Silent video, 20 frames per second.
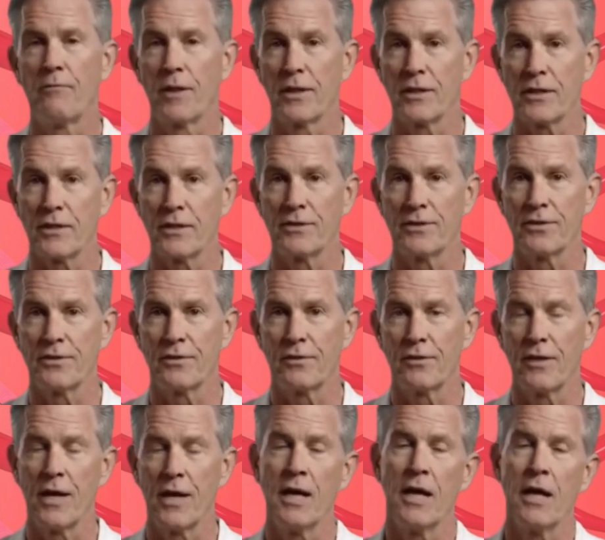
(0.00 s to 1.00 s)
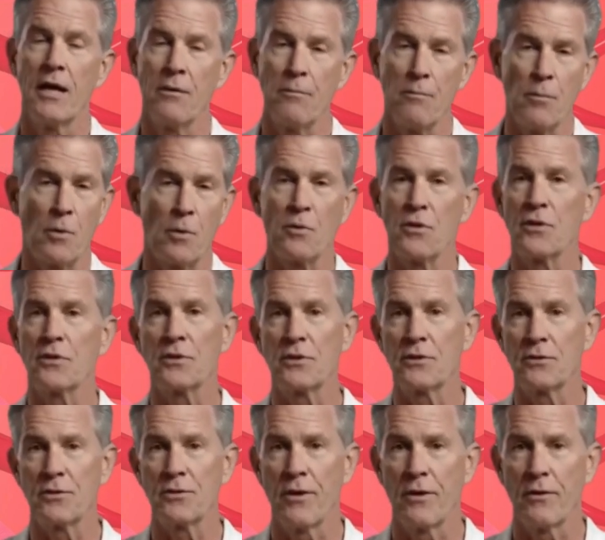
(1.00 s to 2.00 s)
Your health is in your hands.
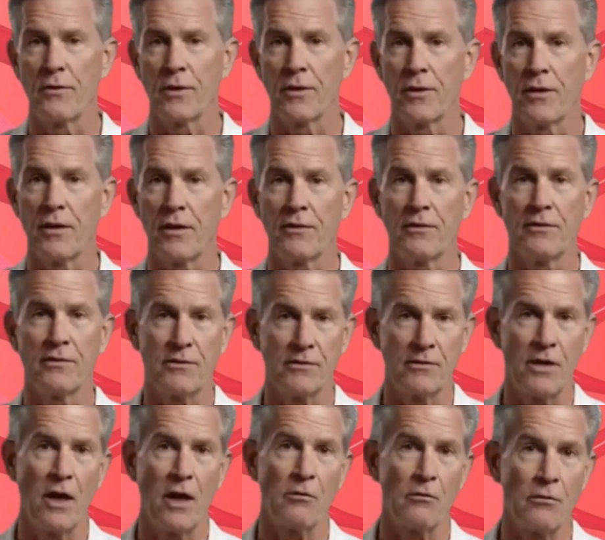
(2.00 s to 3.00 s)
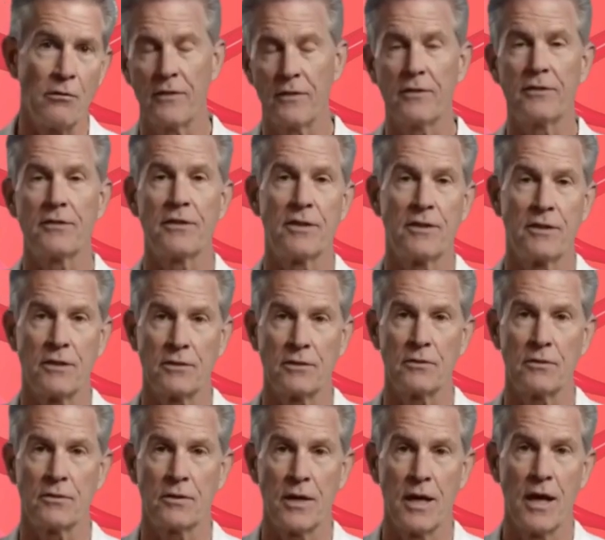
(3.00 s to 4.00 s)
Stay alert, stay informed,
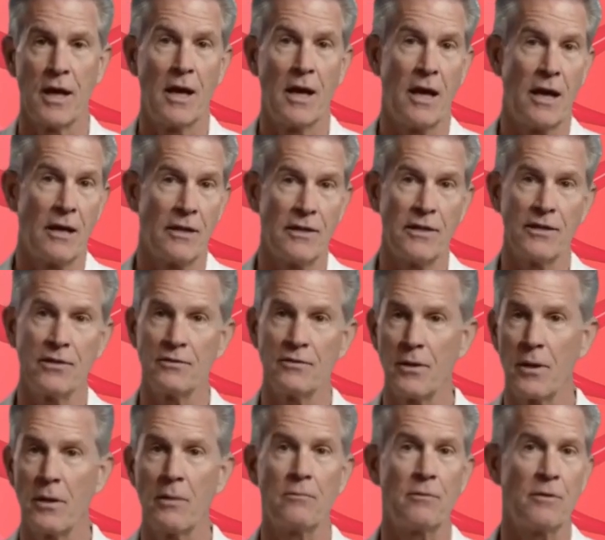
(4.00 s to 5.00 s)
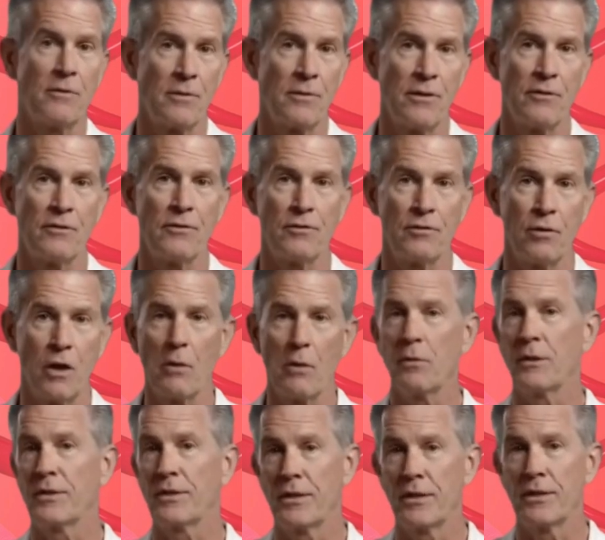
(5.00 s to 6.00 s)
and seek medical advice when
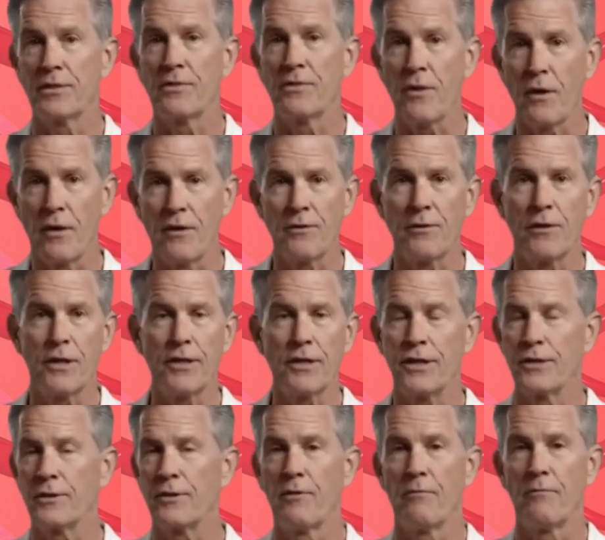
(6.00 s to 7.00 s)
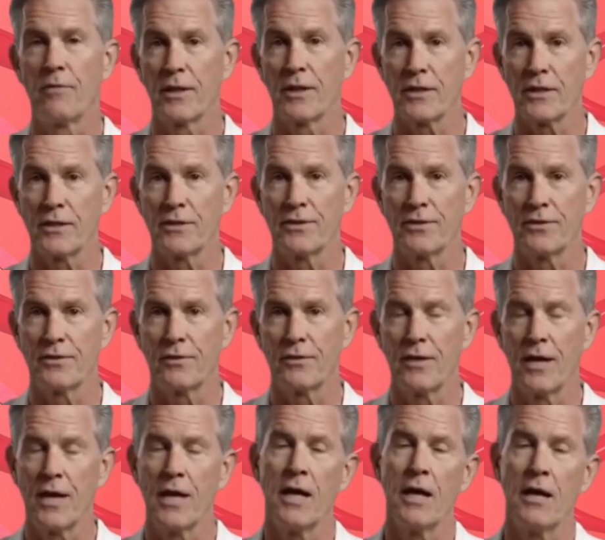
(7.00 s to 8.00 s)
needed. If you found this information
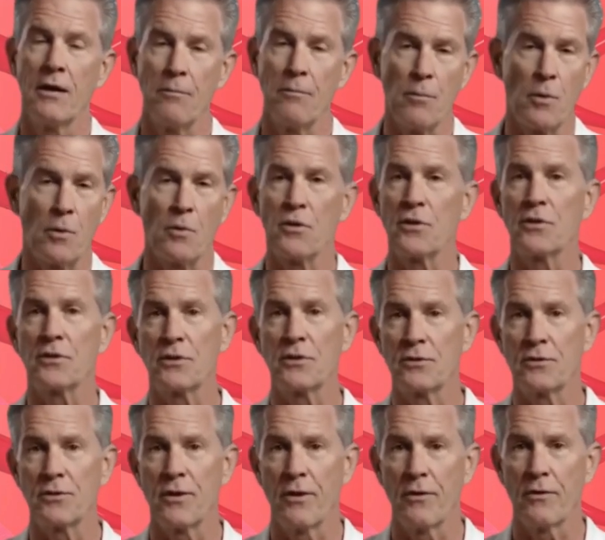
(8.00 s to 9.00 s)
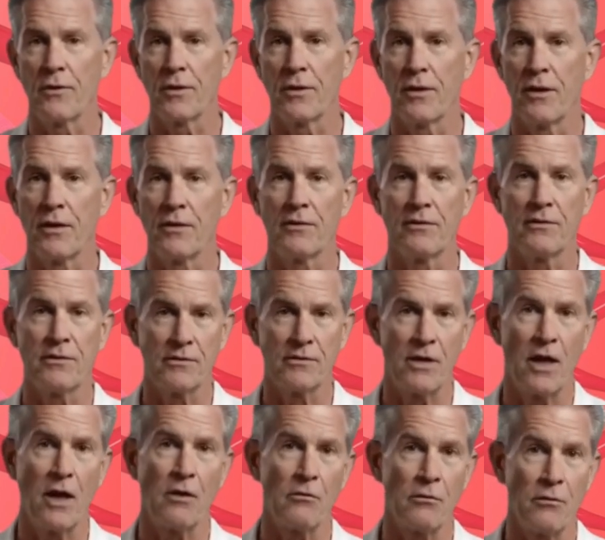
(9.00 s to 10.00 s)
helpful, don't forget to like,
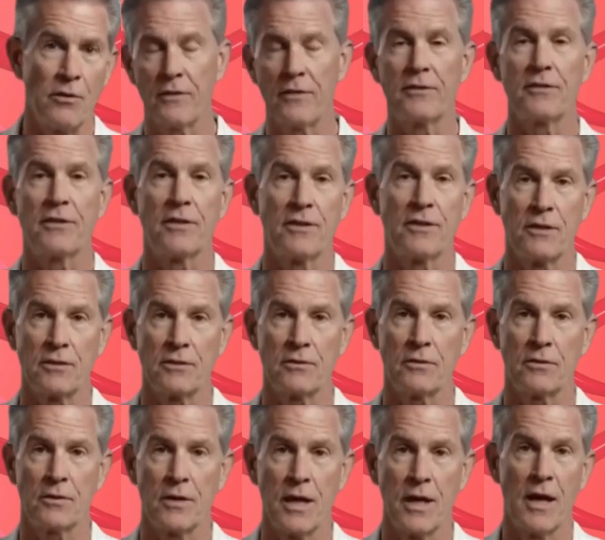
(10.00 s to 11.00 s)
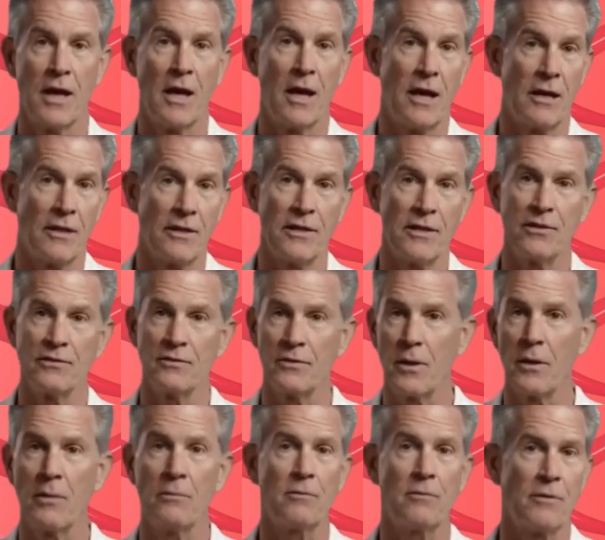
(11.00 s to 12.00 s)
share, and subscribe to Health Revival
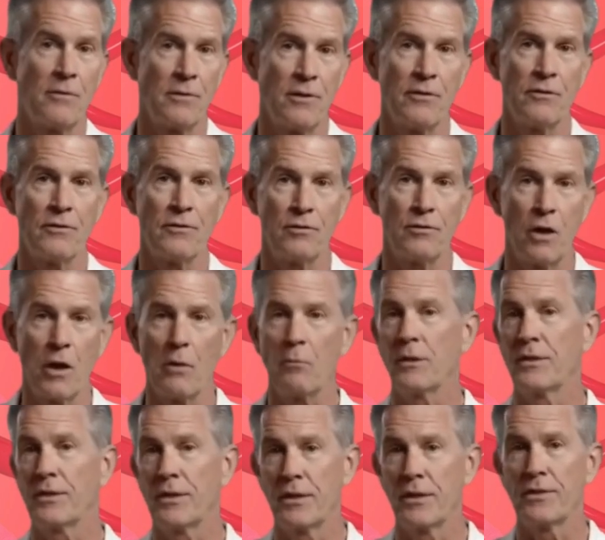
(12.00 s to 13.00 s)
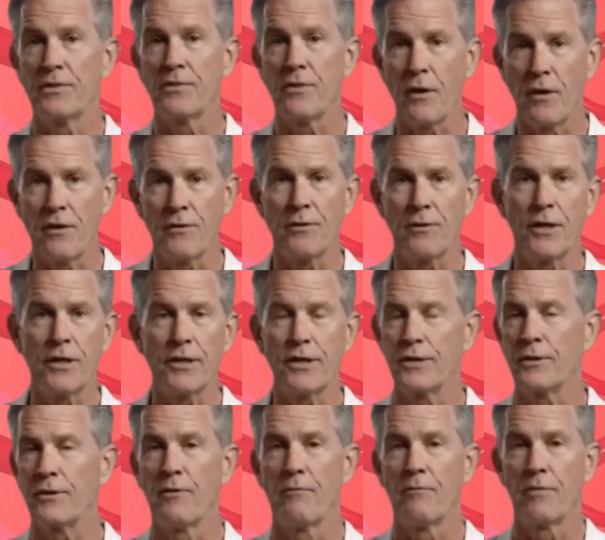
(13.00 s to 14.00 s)
for more valuable health insights.
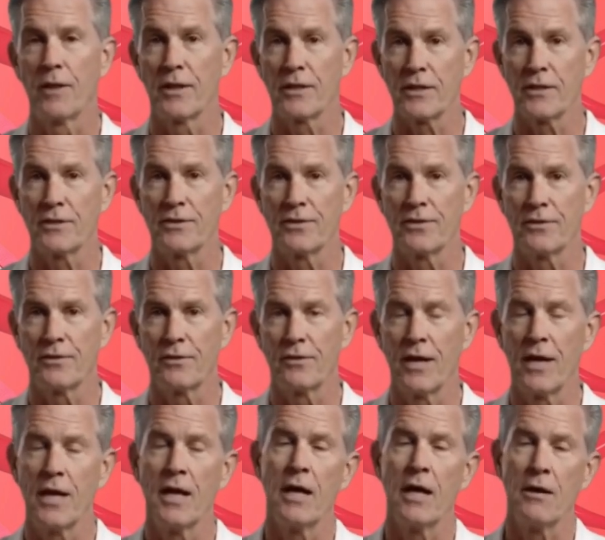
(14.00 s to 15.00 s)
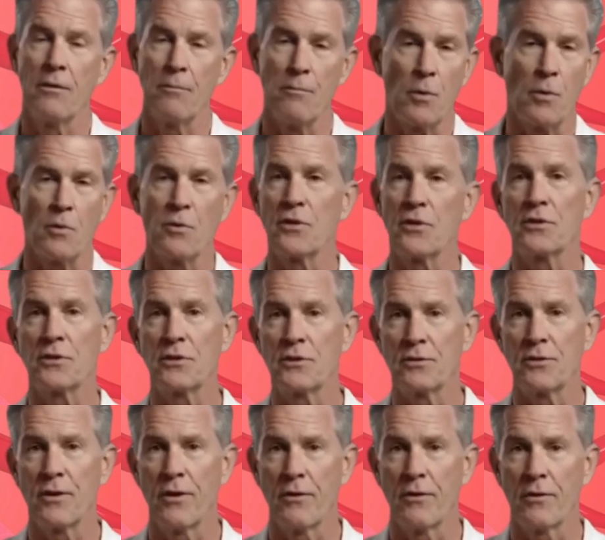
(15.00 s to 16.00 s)
Turn on notifications so you
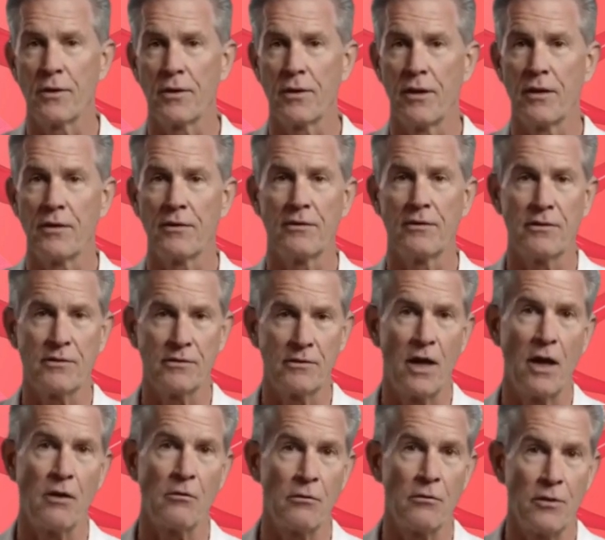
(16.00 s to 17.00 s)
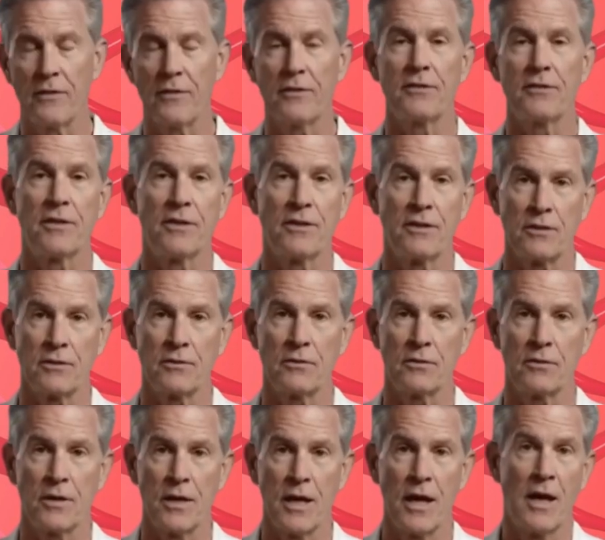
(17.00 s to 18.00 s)
never miss an update on important health
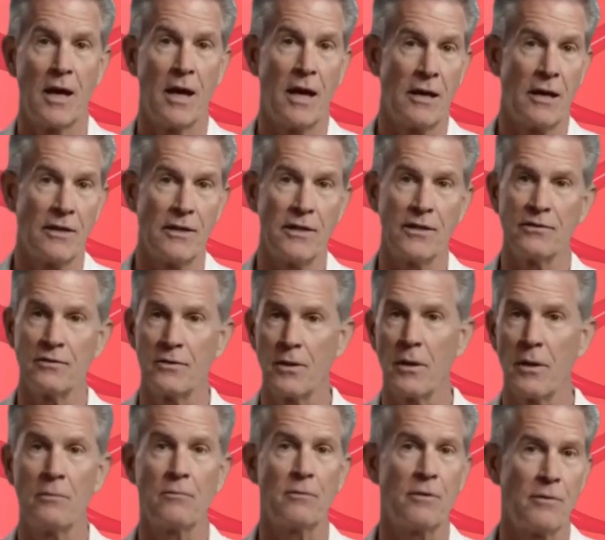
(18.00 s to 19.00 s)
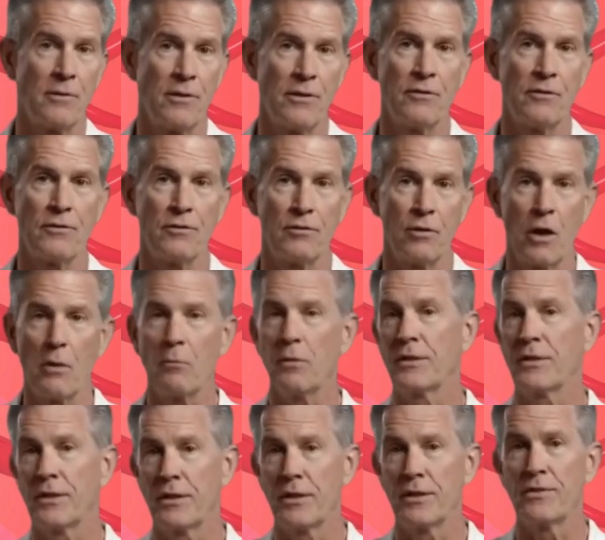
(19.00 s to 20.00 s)
topics that can help you stay informed
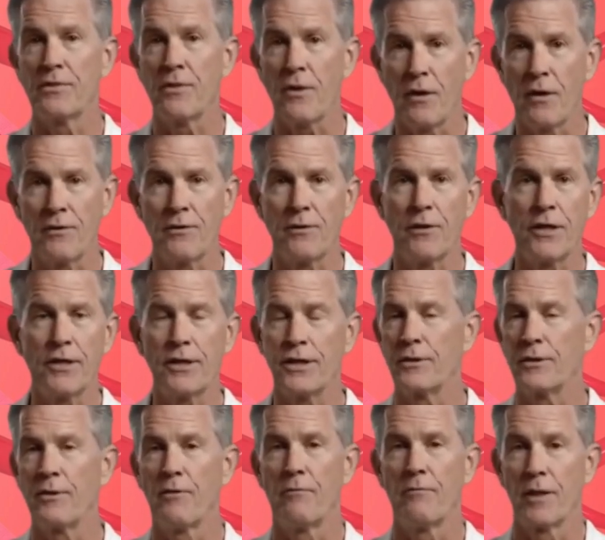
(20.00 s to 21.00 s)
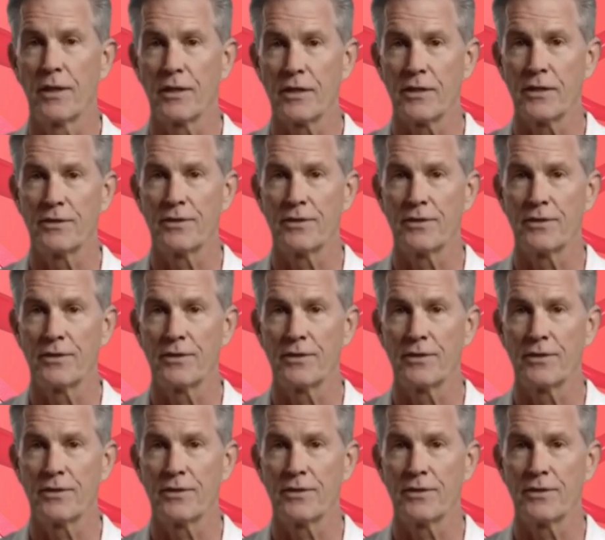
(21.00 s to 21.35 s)
and take better care of your body.